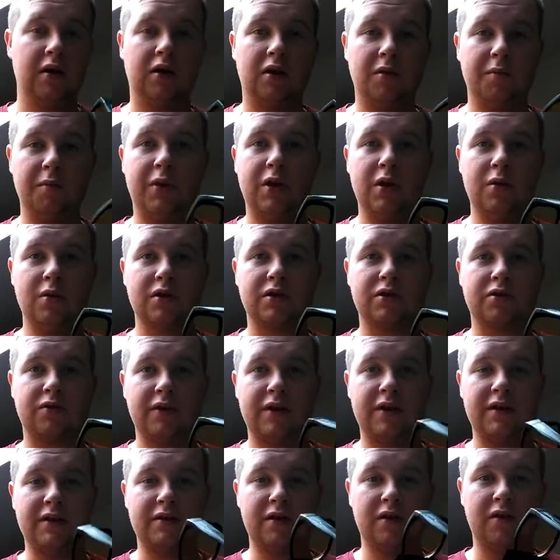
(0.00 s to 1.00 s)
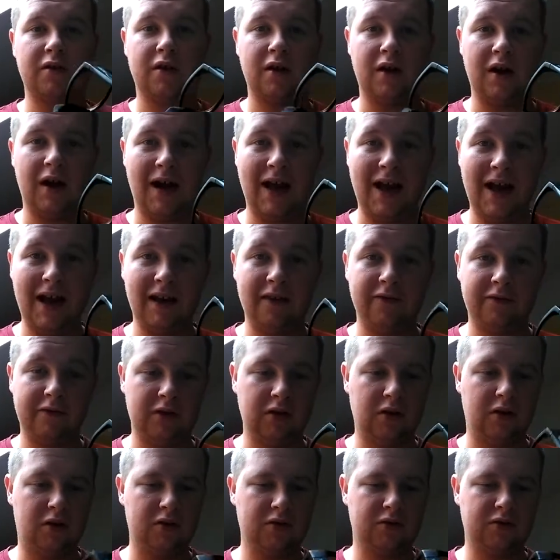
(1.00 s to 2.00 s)
computer screens look a hell of a
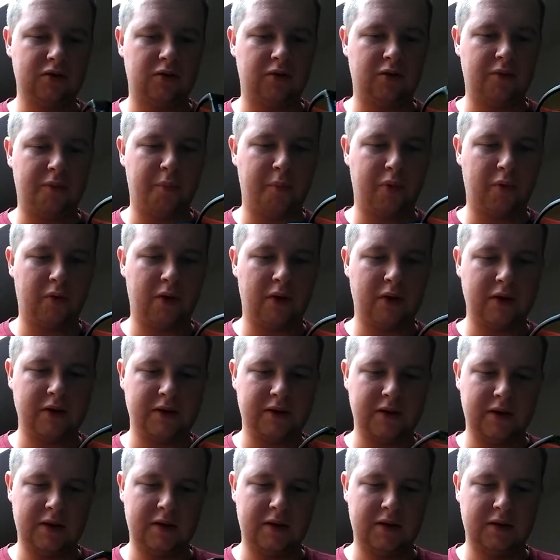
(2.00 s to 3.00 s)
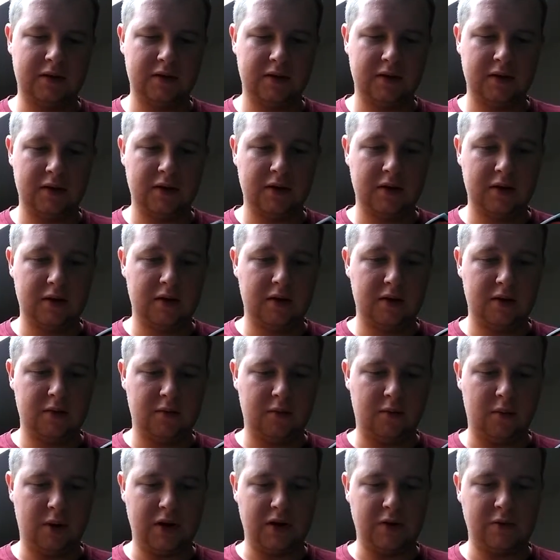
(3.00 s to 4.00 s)
lot sort of brighter
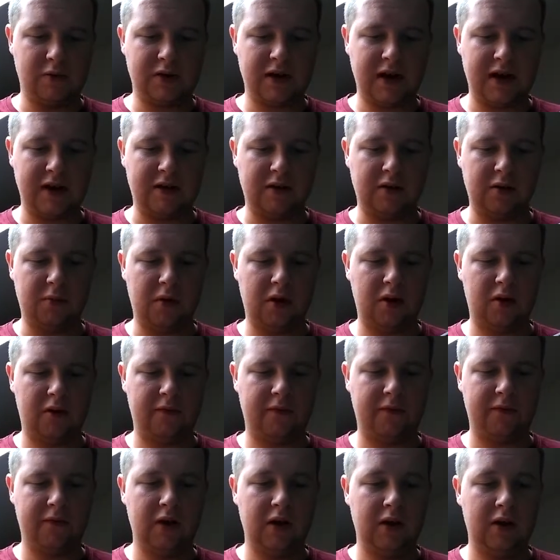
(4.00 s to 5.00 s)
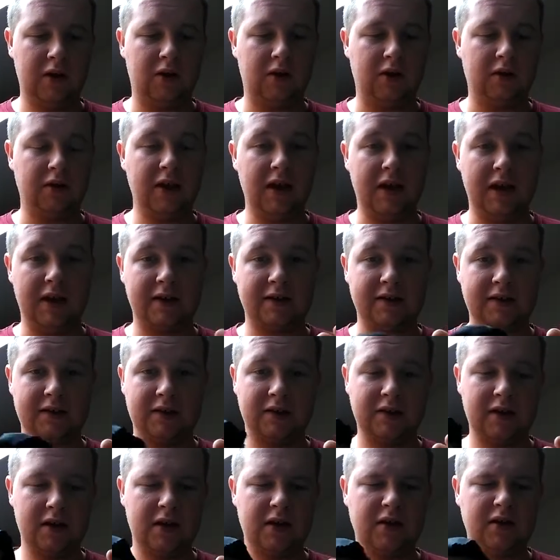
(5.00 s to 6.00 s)
when you take them off. Like this,
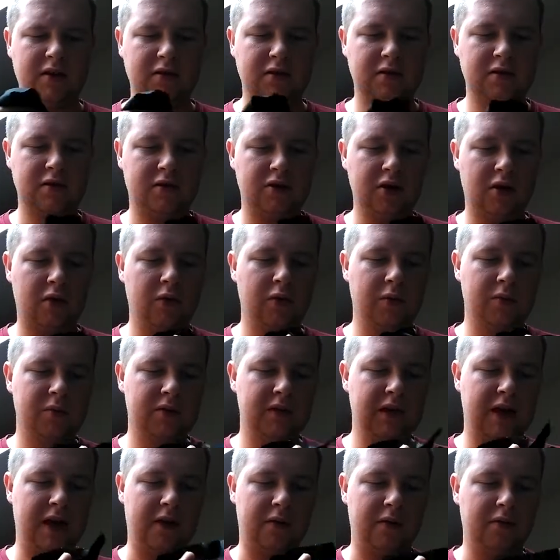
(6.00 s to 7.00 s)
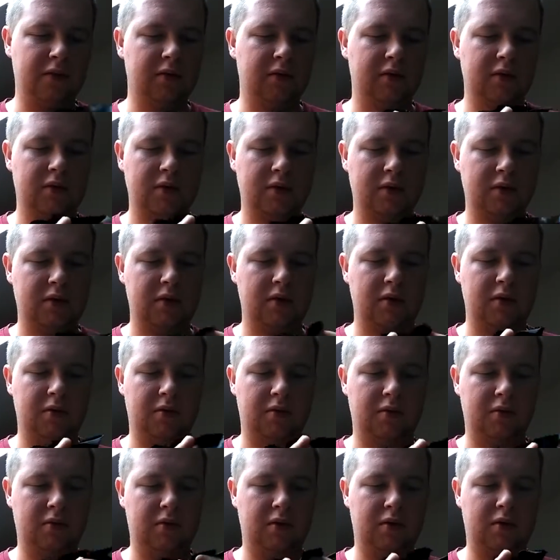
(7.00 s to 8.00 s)
it doesn't dull them down
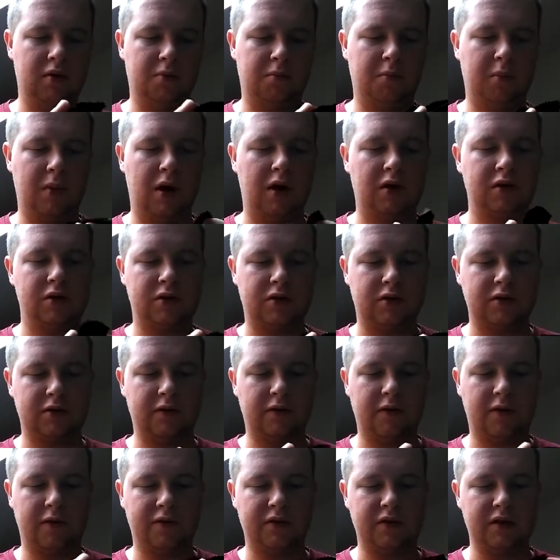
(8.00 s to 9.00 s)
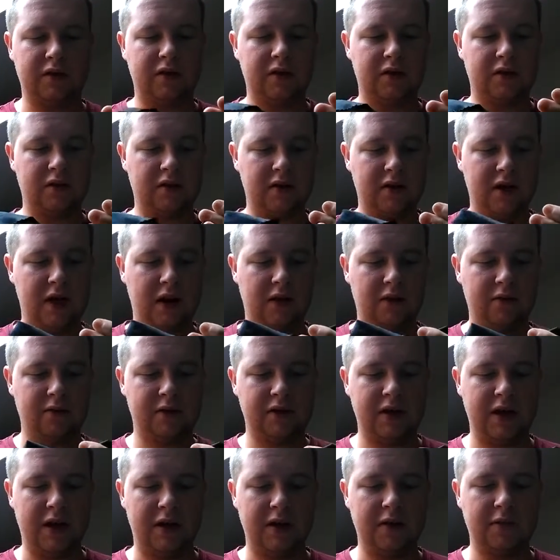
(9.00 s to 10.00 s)
much because obviously the, the yellow
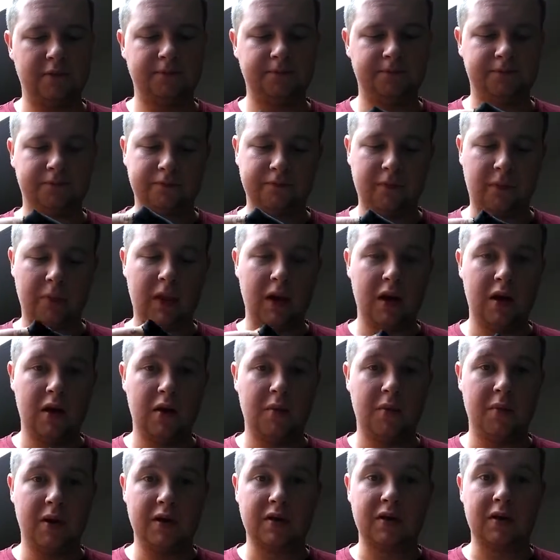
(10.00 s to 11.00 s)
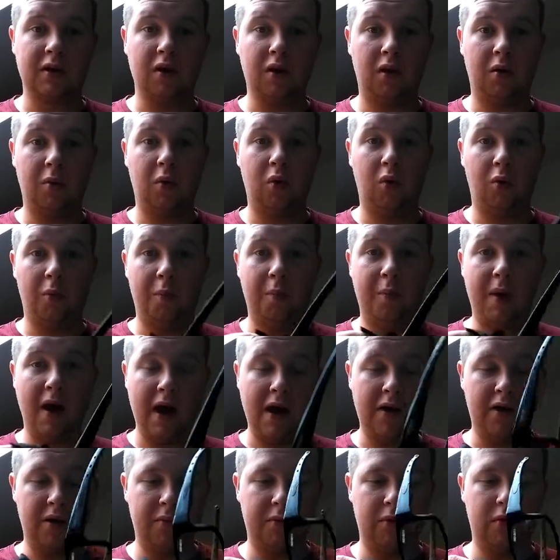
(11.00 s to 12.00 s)
tint. But it's a lot more
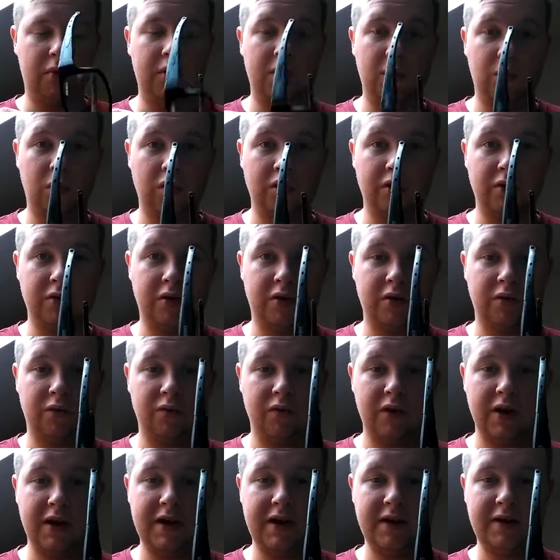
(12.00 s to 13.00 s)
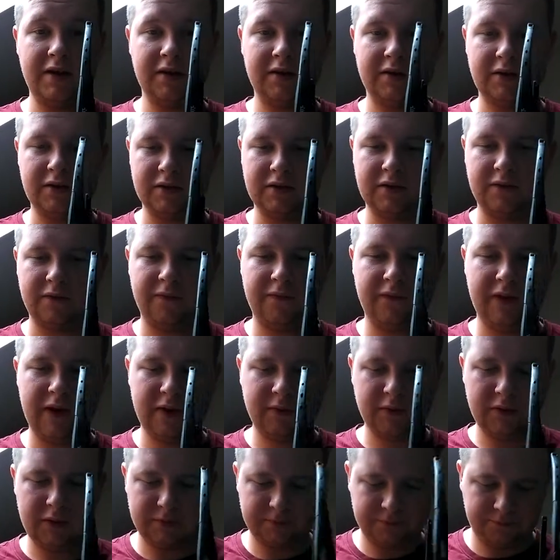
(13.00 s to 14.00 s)
bearable in what you can read, as I've
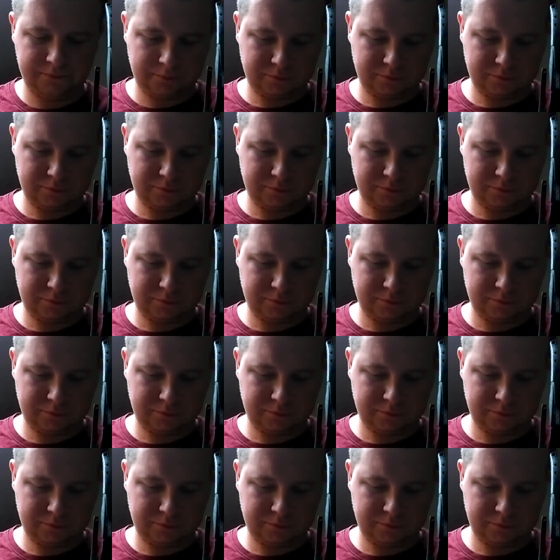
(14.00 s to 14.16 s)
found.